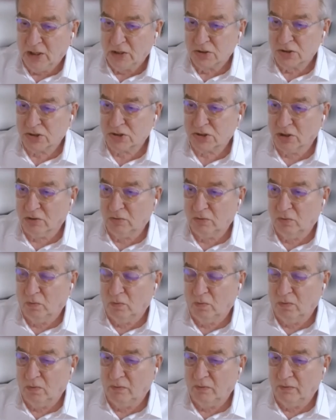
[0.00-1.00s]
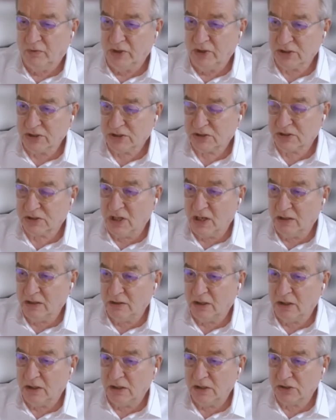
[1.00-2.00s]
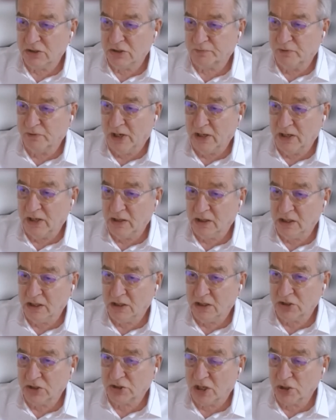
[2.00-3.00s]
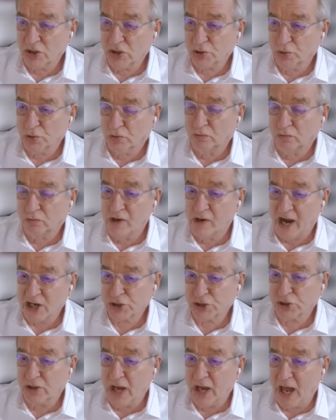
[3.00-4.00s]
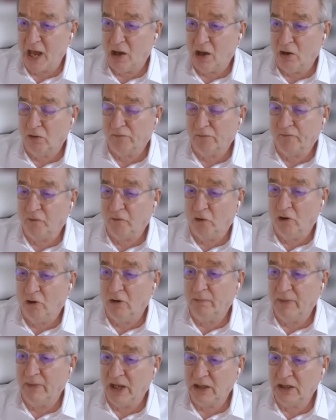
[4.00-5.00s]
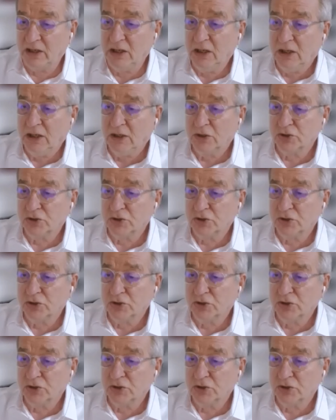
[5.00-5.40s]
So this then is really the essential rationale for many